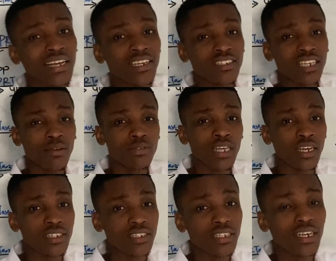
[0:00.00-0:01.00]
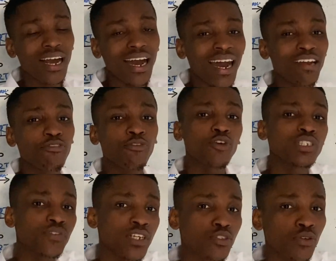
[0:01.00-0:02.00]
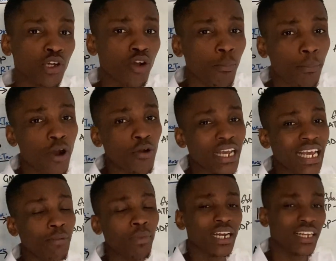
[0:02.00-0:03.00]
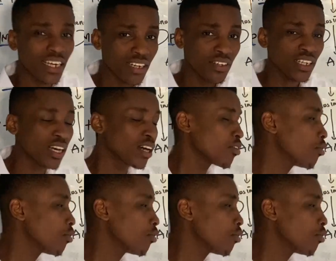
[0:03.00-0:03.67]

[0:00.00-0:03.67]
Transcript: are enzymes that add phosphate to a compound, aim at cleaving that